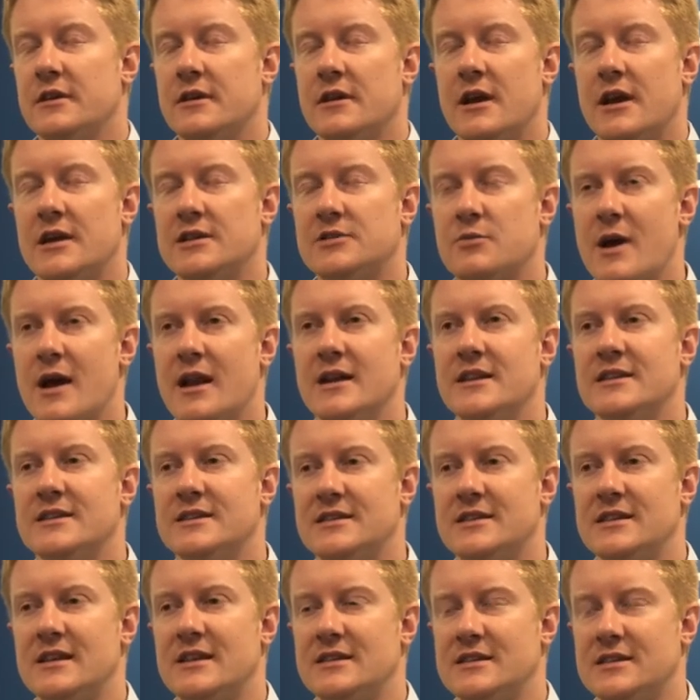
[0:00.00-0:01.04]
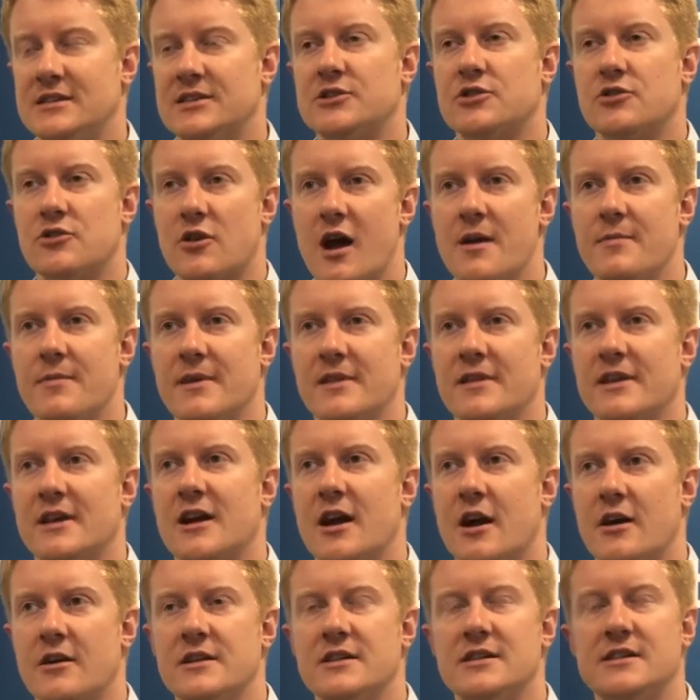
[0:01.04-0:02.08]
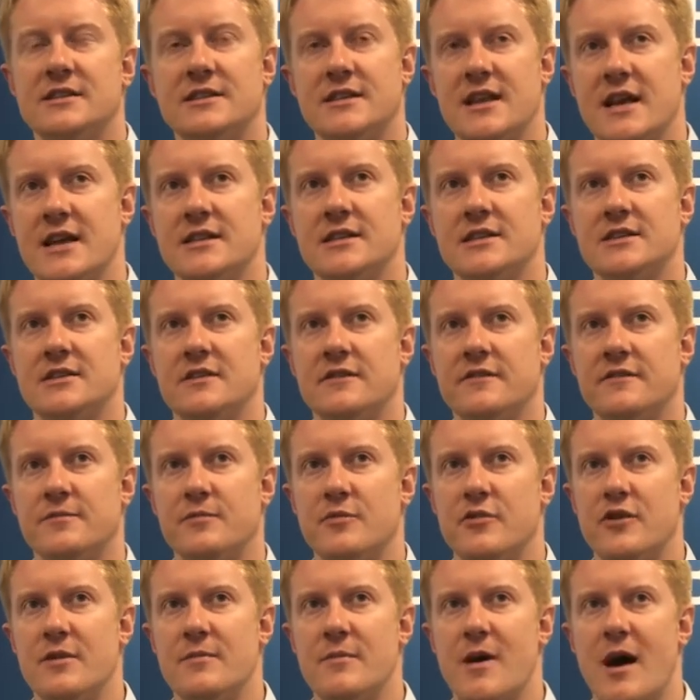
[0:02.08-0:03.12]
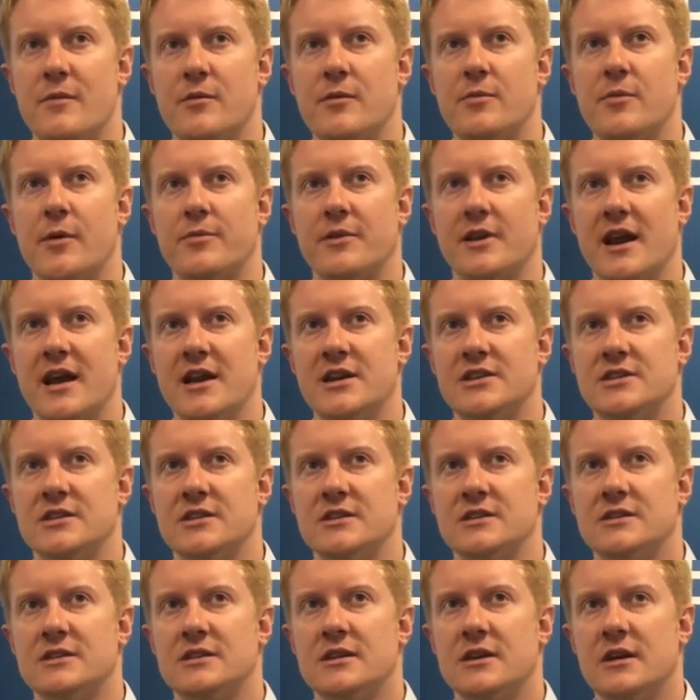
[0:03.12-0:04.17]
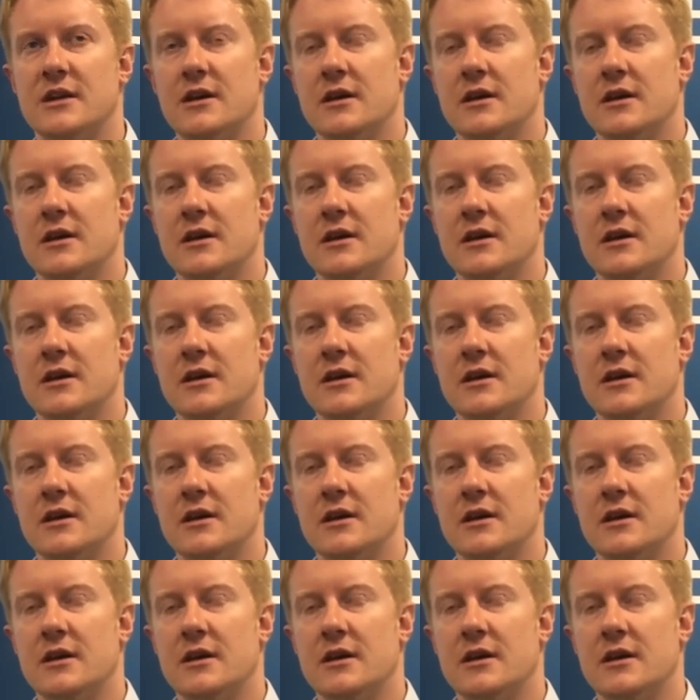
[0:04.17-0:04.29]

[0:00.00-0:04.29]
as well as describing the current status of marine mammal populations.